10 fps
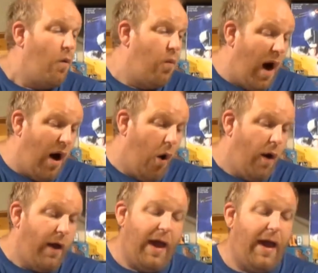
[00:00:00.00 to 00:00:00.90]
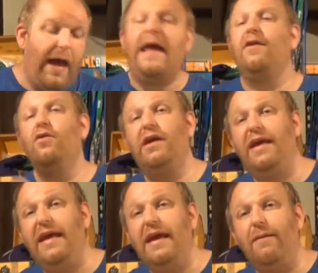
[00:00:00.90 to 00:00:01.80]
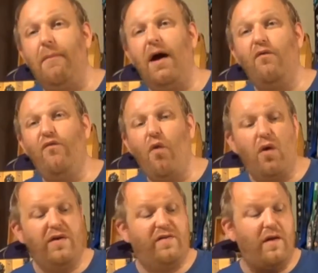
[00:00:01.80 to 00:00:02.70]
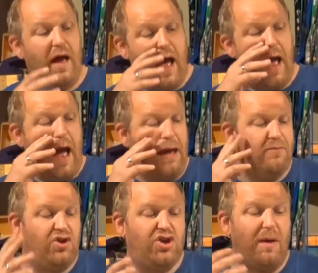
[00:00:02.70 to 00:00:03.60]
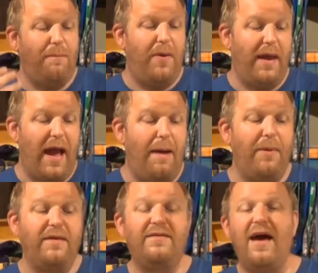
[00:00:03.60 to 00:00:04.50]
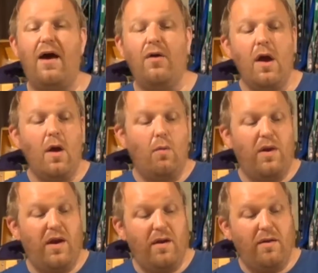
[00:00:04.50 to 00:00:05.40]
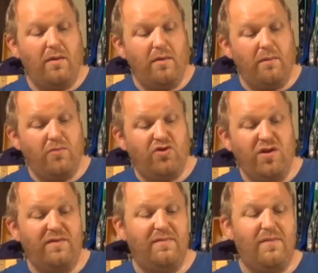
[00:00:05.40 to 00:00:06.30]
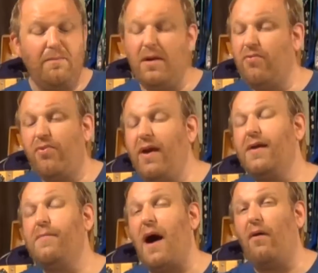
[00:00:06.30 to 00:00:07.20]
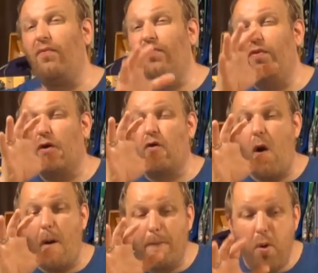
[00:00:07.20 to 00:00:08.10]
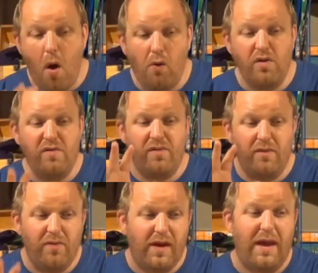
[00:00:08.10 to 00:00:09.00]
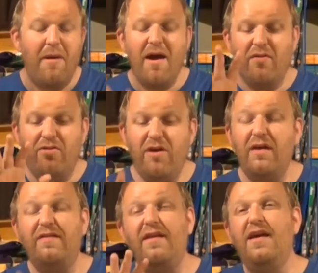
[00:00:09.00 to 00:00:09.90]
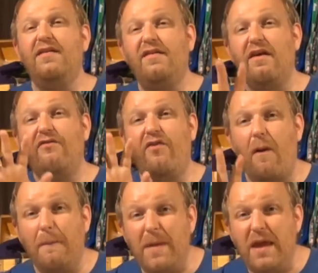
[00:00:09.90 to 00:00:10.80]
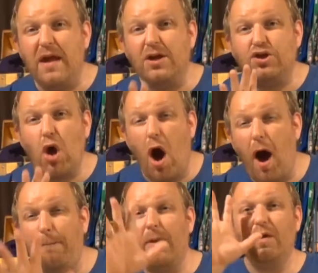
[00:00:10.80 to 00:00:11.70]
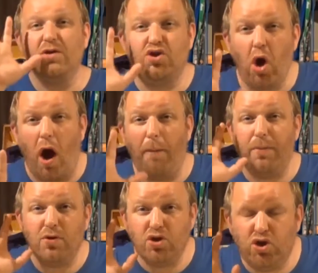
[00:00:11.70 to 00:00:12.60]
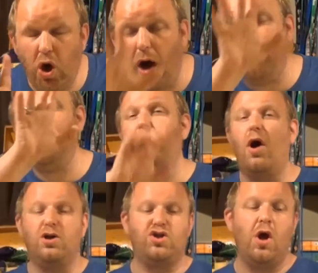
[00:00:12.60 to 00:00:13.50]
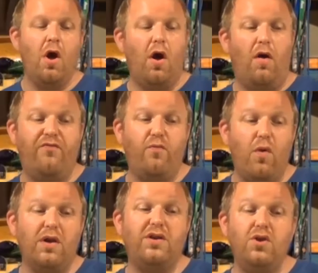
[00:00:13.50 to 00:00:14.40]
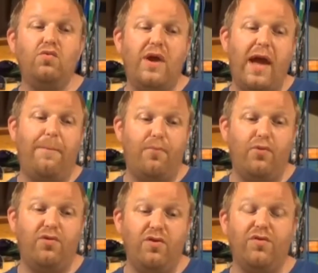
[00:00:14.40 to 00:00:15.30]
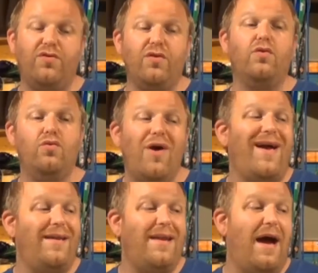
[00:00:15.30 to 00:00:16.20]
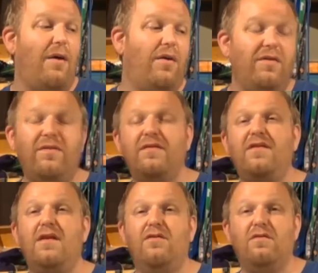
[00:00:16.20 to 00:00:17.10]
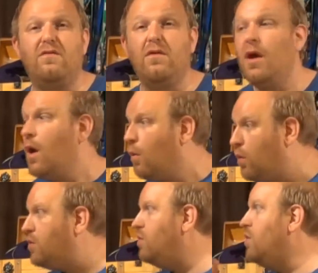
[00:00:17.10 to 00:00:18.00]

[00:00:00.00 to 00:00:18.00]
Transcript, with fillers: wow. Uh, and you hear my voice, I, I'm jumping up and down when I just simply think about the components in the game. This is for me top top top notch of what you can produce right now in this industry. What do